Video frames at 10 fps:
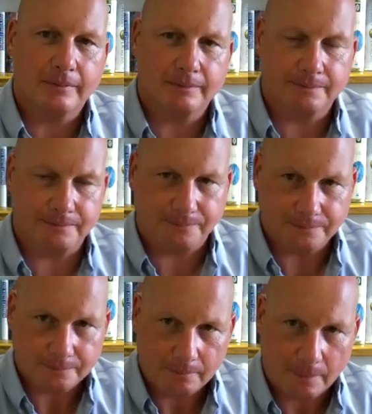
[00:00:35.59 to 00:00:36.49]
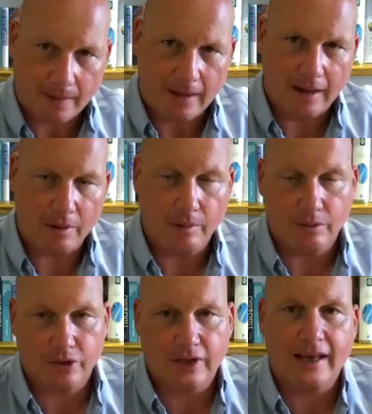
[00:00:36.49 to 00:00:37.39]
Now I'm
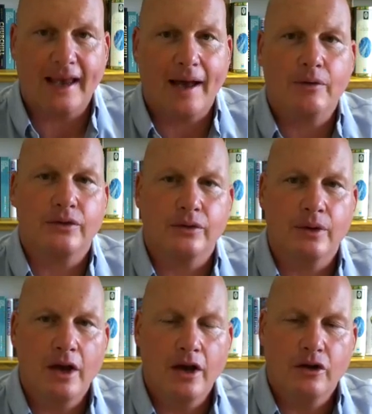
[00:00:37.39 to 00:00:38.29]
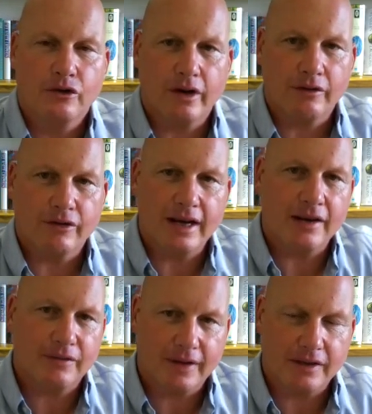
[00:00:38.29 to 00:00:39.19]
going to tell you how to create a really
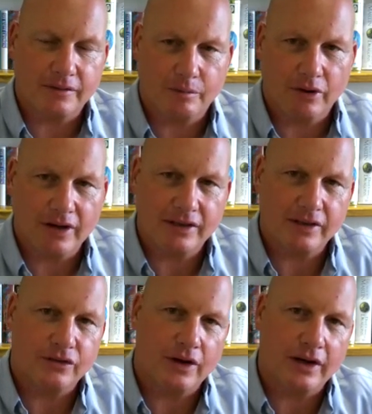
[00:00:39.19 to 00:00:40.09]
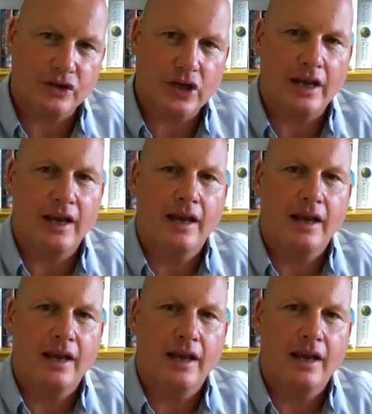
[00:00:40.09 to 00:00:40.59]
effective pricing strategy